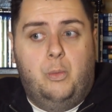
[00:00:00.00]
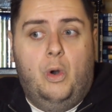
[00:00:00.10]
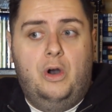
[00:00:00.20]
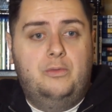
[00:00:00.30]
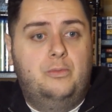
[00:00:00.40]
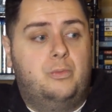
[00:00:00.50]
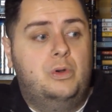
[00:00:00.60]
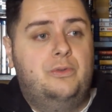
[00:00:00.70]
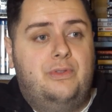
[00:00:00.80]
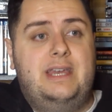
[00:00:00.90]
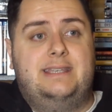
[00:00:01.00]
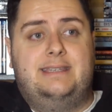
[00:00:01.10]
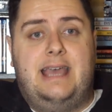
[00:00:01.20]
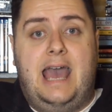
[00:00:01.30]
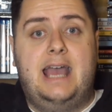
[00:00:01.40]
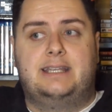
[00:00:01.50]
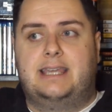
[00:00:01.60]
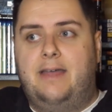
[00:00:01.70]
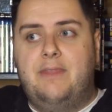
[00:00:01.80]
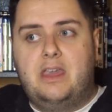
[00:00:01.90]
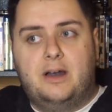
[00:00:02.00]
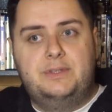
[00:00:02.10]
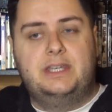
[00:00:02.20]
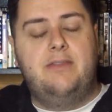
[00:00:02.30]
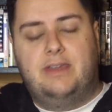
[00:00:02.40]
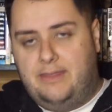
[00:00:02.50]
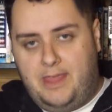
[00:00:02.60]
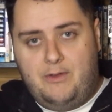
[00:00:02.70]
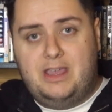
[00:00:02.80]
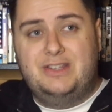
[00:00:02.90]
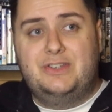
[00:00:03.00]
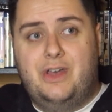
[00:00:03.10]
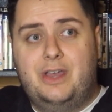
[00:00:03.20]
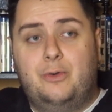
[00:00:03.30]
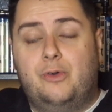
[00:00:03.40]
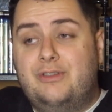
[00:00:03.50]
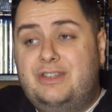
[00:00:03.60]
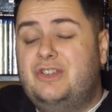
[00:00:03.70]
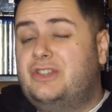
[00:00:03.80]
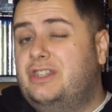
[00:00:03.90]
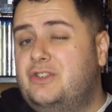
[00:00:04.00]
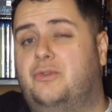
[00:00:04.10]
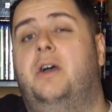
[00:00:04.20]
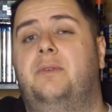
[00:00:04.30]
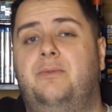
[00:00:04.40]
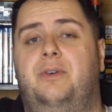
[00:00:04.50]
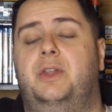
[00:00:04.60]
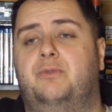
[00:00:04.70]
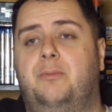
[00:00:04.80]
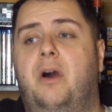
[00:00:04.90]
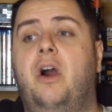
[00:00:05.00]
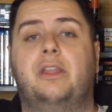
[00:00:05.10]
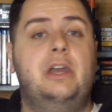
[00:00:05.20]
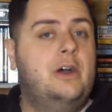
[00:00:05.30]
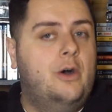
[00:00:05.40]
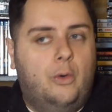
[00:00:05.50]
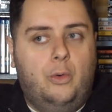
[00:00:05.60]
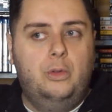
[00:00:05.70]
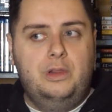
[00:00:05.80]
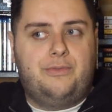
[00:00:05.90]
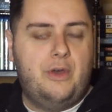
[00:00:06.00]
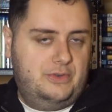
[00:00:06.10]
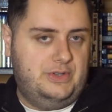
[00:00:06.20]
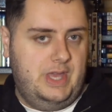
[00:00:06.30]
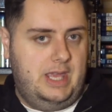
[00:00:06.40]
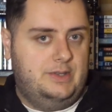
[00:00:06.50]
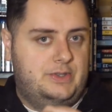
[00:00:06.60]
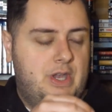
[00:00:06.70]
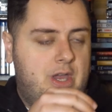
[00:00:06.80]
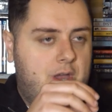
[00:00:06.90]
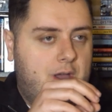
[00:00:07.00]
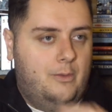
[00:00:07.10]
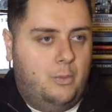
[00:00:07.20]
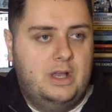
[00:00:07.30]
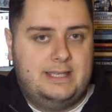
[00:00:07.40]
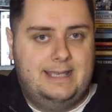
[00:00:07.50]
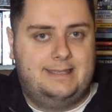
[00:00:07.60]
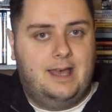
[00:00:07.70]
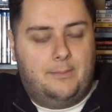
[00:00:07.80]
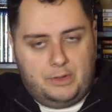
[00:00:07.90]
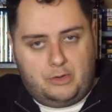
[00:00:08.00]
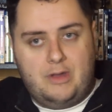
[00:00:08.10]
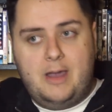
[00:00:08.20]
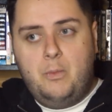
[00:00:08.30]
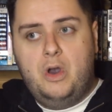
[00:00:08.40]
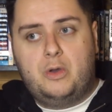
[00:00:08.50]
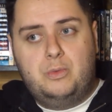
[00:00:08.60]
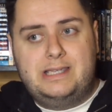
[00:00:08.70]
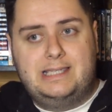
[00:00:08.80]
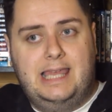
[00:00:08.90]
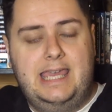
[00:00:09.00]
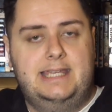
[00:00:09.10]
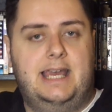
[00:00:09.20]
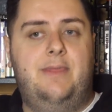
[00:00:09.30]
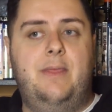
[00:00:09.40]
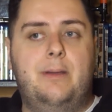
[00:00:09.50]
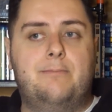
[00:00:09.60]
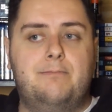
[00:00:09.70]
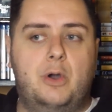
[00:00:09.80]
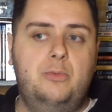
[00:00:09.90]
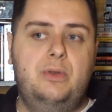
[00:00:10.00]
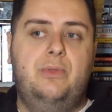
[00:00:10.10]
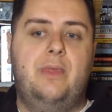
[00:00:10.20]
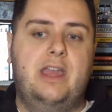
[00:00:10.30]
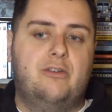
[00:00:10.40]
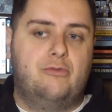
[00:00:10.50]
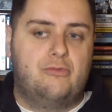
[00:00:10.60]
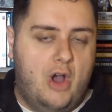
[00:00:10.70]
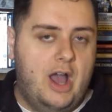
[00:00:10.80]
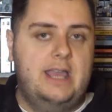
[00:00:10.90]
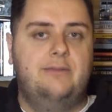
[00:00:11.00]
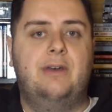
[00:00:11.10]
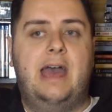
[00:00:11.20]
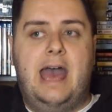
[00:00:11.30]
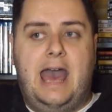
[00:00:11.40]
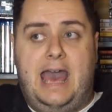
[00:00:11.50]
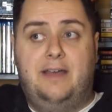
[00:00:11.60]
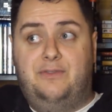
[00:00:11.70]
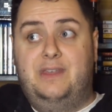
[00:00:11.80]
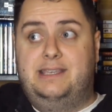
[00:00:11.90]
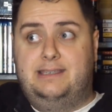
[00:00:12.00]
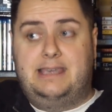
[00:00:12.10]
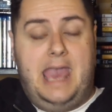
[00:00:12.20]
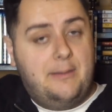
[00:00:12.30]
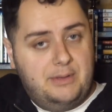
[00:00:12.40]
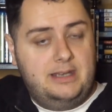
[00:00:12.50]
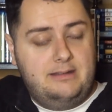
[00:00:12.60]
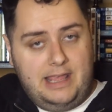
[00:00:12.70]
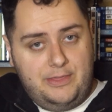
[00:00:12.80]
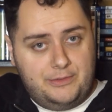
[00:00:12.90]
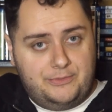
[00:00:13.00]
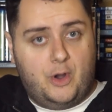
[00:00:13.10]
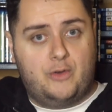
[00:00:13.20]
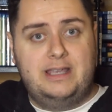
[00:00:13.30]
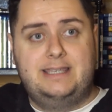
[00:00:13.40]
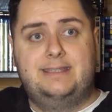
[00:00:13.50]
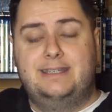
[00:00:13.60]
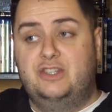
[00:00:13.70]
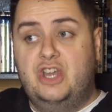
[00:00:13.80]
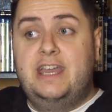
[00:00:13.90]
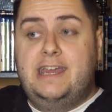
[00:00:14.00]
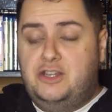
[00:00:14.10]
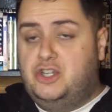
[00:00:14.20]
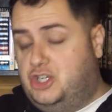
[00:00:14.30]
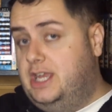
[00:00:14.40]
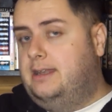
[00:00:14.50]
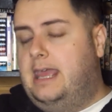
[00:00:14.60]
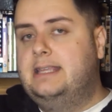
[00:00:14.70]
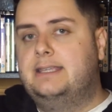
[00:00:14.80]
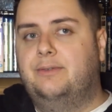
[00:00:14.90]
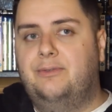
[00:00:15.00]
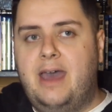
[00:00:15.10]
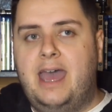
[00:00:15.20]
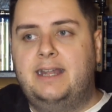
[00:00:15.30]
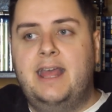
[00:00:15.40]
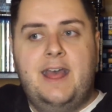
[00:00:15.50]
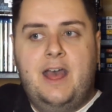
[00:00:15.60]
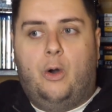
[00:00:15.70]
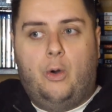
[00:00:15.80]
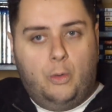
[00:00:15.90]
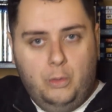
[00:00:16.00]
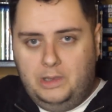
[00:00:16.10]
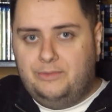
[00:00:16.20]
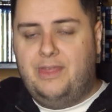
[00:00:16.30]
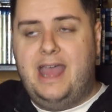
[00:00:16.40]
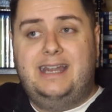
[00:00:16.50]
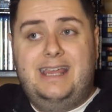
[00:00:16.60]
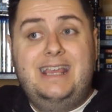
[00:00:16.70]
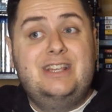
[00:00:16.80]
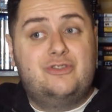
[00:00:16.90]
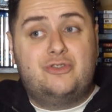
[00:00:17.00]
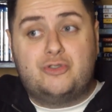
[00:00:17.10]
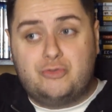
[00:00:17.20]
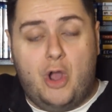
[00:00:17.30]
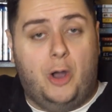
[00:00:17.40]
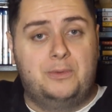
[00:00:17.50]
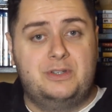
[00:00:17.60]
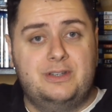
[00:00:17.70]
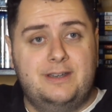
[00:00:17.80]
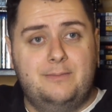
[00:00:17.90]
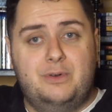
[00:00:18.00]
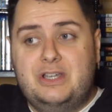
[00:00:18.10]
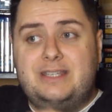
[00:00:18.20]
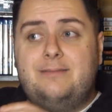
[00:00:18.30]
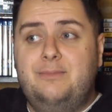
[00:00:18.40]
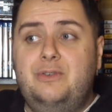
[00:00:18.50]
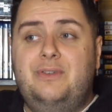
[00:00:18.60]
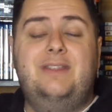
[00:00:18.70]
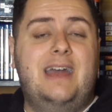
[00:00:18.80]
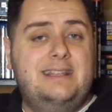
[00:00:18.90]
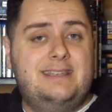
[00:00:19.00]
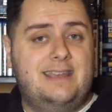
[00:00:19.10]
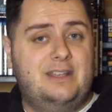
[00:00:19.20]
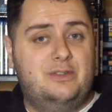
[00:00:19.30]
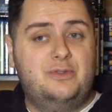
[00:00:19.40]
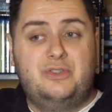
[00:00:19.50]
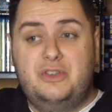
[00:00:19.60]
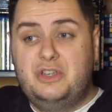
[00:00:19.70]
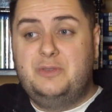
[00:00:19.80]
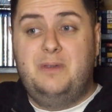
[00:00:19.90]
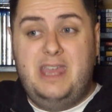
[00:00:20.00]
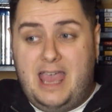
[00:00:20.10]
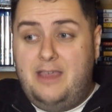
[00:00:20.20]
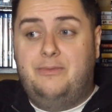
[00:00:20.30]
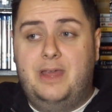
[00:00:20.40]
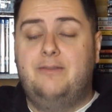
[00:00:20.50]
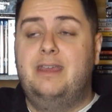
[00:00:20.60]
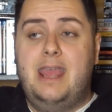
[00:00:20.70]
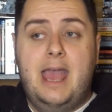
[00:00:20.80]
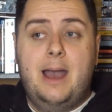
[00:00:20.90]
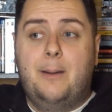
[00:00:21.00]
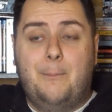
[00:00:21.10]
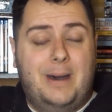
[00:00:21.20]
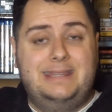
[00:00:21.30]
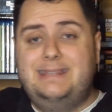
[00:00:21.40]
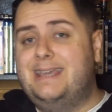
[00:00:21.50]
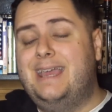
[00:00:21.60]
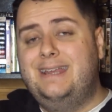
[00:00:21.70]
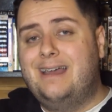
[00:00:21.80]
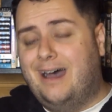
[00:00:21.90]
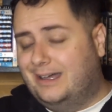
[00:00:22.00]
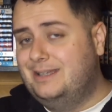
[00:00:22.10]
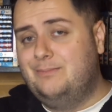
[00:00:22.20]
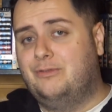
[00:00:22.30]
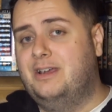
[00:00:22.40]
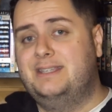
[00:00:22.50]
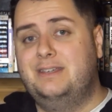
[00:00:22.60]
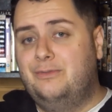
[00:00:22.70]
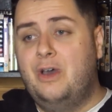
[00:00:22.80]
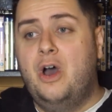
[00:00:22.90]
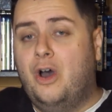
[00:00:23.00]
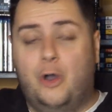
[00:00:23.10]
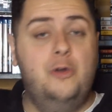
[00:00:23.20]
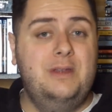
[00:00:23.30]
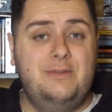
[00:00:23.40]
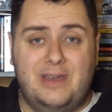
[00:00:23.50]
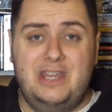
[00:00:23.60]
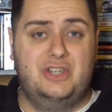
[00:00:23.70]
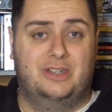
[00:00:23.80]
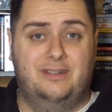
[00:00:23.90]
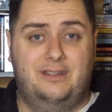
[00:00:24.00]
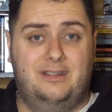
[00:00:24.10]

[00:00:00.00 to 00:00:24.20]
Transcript: What will this add? Can they come together? Can they reconcile? Or is it just going to drive them further apart? All of those things were set up. The groundwork was laid. And then the moment they arrive at this cabin in the forest and shit hits the fan, all of that is dropped. Because the movie then settles to just be a very mundane, unimpressive home invasion.